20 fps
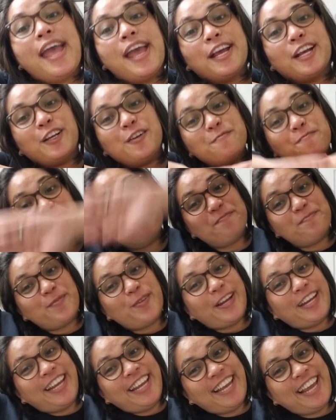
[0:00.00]
Good
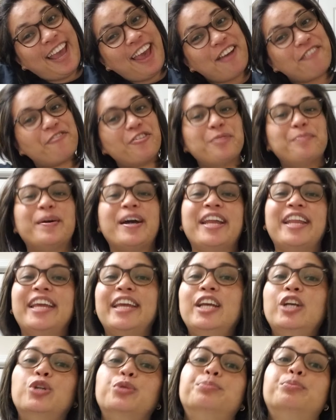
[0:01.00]
morning, everybody.
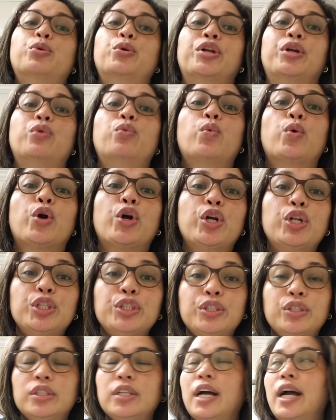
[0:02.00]
Good morning,
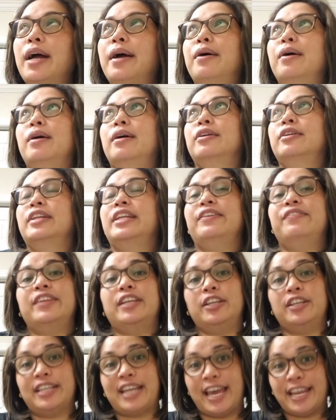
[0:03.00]
world. Good evening,
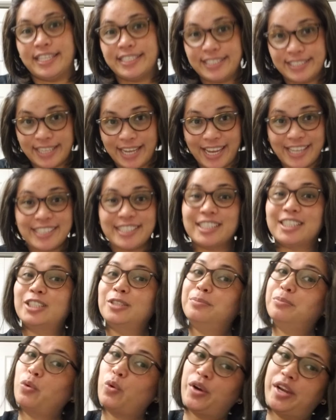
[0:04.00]
United States. Good
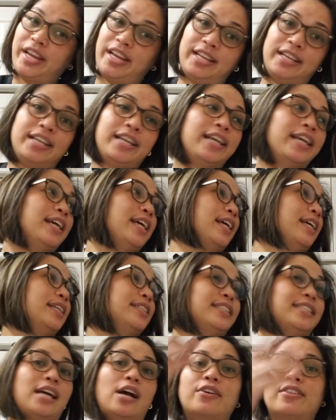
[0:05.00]
morning,
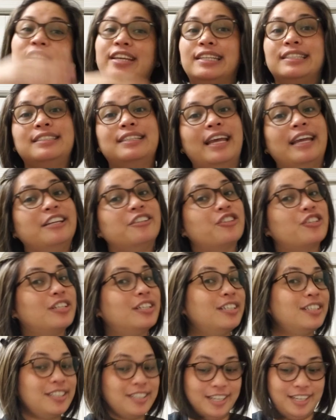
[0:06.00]
Southeast
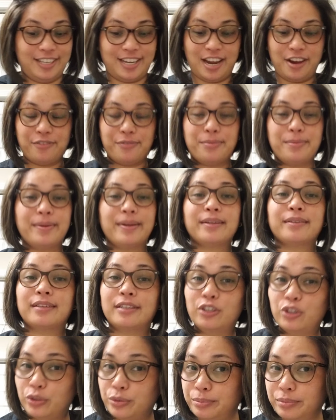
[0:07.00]
Asia, and everywhere.
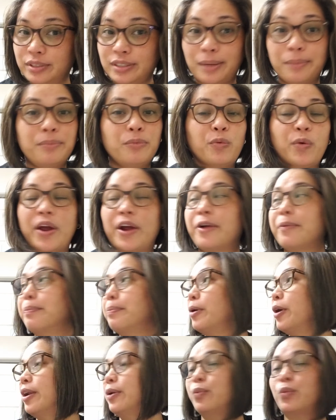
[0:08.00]
Good somewhere
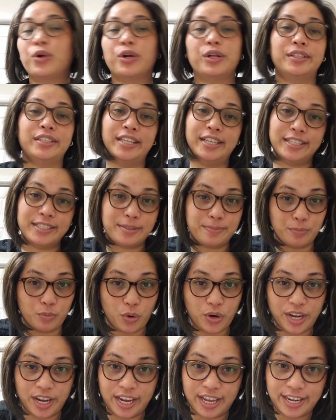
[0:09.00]
part of the world is
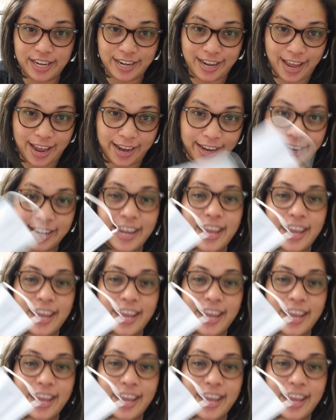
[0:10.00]
morning and nine.